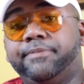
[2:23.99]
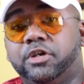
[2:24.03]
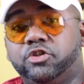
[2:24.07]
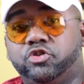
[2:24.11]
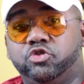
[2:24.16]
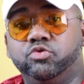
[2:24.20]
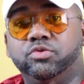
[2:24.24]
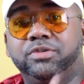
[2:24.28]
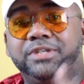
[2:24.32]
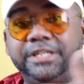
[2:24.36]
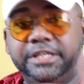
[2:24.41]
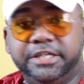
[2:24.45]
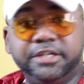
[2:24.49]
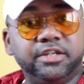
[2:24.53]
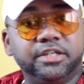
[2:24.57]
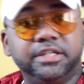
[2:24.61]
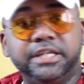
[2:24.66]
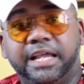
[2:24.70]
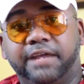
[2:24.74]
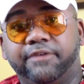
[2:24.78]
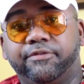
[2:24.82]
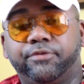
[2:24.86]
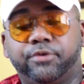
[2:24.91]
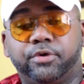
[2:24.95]
that you
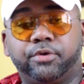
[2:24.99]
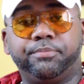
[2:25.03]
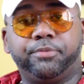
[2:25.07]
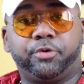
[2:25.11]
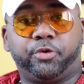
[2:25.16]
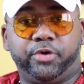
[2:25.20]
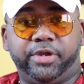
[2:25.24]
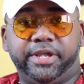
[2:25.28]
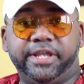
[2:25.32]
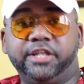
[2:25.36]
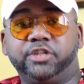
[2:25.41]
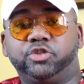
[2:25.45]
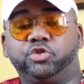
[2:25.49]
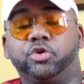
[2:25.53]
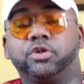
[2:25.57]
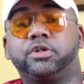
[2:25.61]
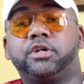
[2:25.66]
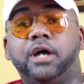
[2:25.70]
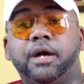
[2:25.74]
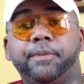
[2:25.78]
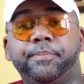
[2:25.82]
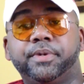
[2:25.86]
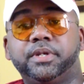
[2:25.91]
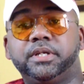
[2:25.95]
legally have created your
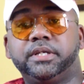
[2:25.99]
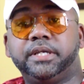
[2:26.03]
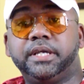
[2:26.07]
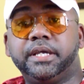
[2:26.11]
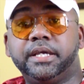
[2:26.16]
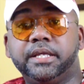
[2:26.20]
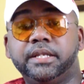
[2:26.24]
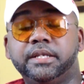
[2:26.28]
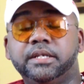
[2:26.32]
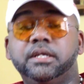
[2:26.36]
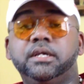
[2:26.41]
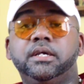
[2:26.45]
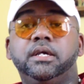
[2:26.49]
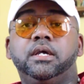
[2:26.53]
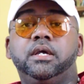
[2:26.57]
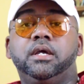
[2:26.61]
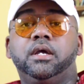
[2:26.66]
company in.